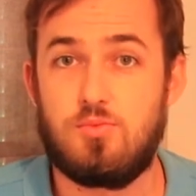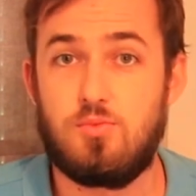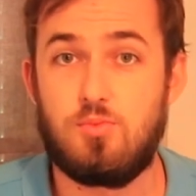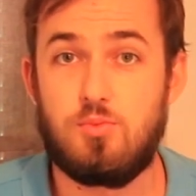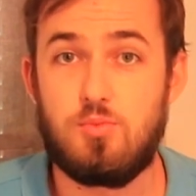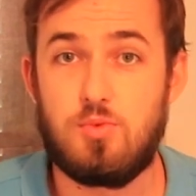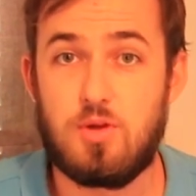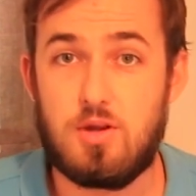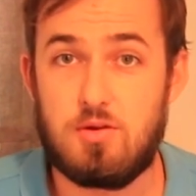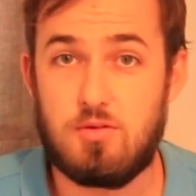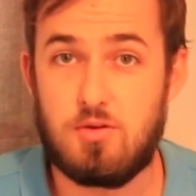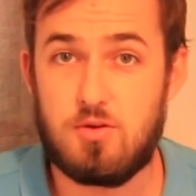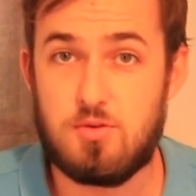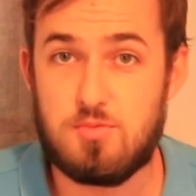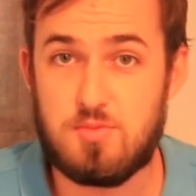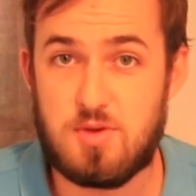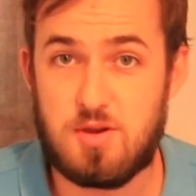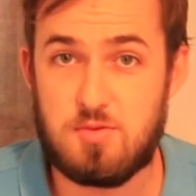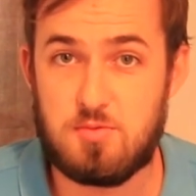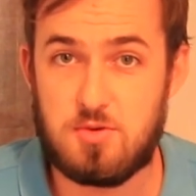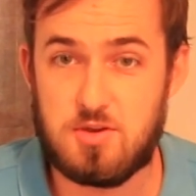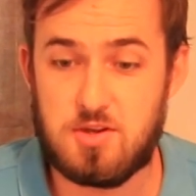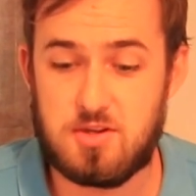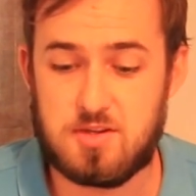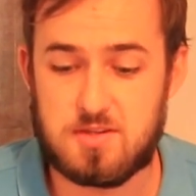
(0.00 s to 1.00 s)
where are all my
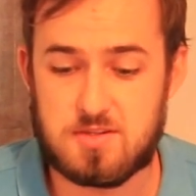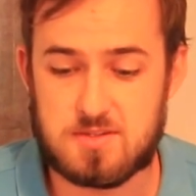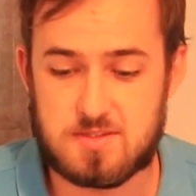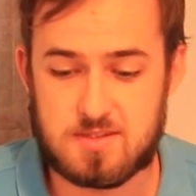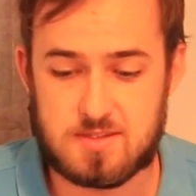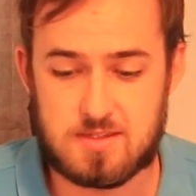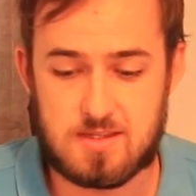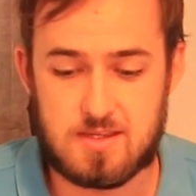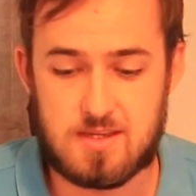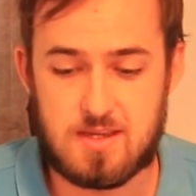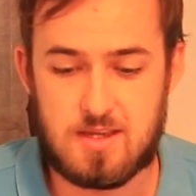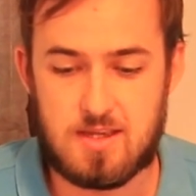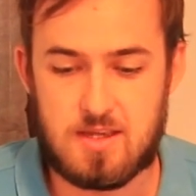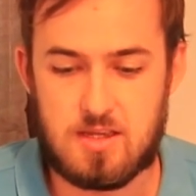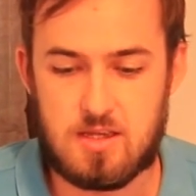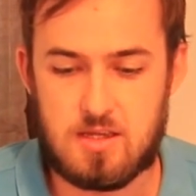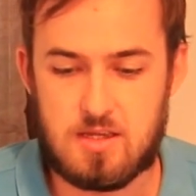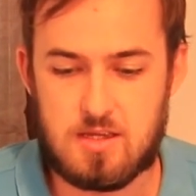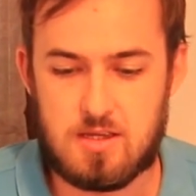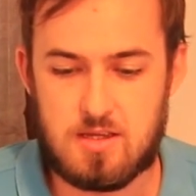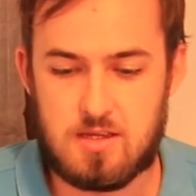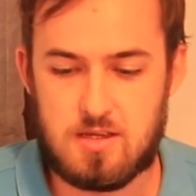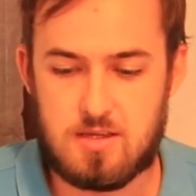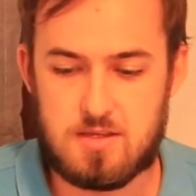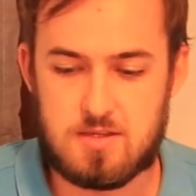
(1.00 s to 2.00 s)
workers?
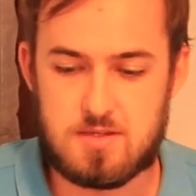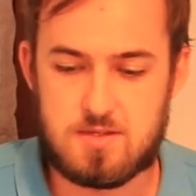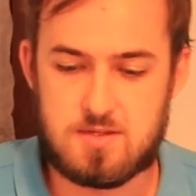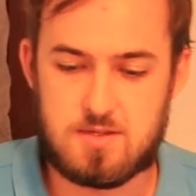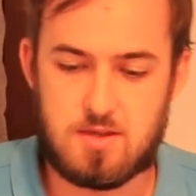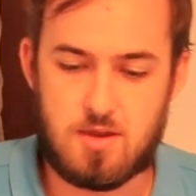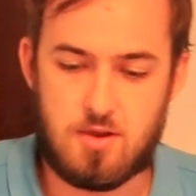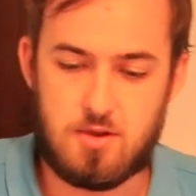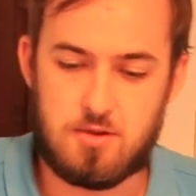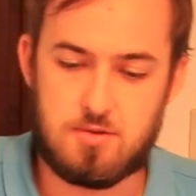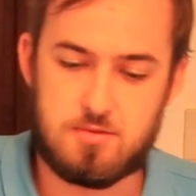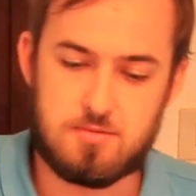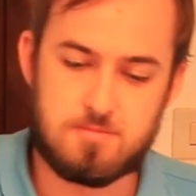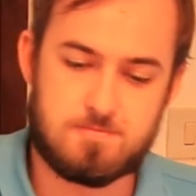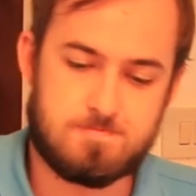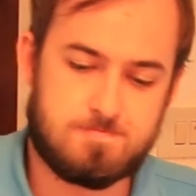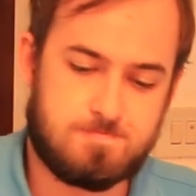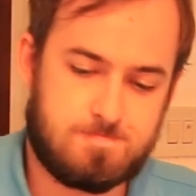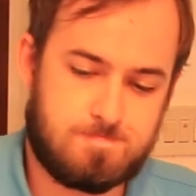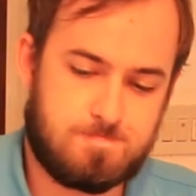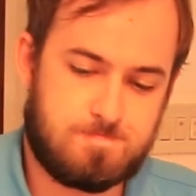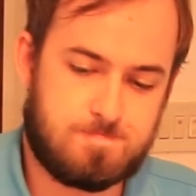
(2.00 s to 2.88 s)
So